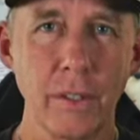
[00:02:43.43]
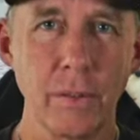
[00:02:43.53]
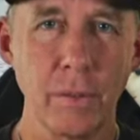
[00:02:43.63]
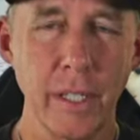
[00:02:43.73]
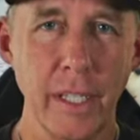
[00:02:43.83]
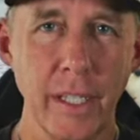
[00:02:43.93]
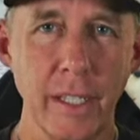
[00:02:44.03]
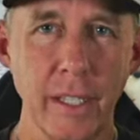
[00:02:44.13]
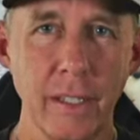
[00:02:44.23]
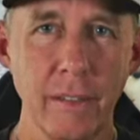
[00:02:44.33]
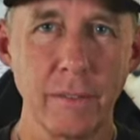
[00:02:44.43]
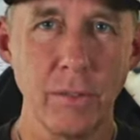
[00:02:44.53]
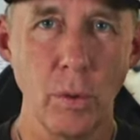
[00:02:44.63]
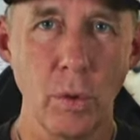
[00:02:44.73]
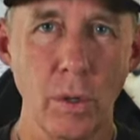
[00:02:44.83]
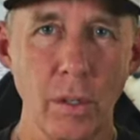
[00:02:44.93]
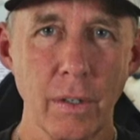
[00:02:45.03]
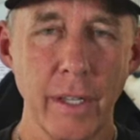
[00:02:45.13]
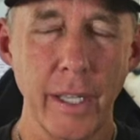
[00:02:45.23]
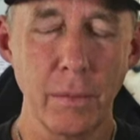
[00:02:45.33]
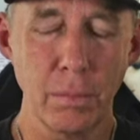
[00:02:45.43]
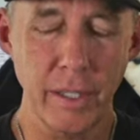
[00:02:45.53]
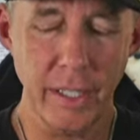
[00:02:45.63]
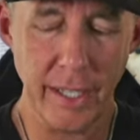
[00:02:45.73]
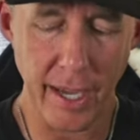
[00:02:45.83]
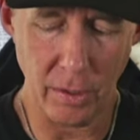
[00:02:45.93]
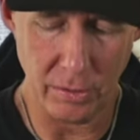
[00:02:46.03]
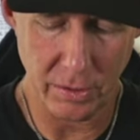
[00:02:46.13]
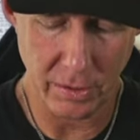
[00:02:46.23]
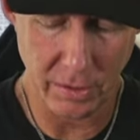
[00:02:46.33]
three, four, and breathe out